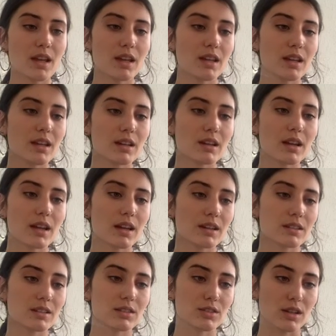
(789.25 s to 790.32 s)
Ian King
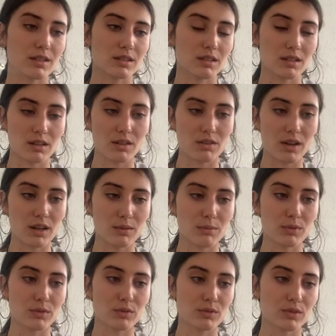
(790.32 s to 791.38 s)
suggested a
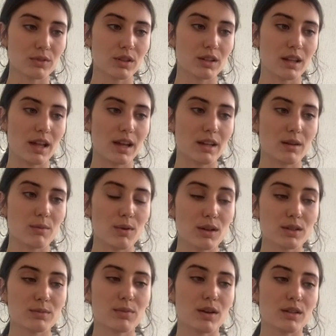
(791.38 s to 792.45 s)
credible rule on lying
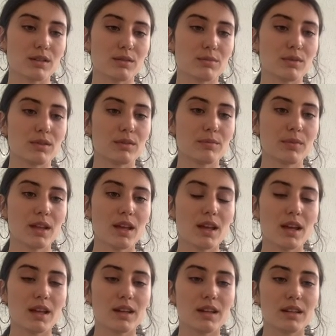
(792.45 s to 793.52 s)
was possible,
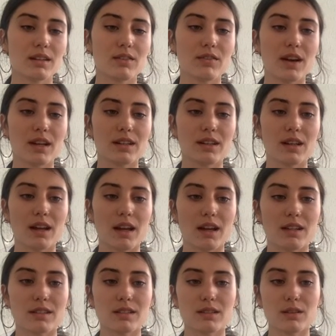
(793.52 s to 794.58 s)
and he defined it
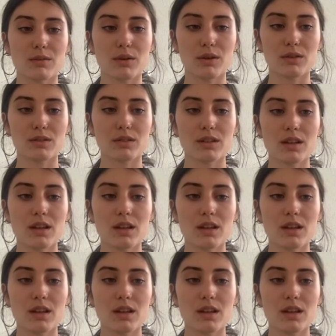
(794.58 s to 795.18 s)
as, quote,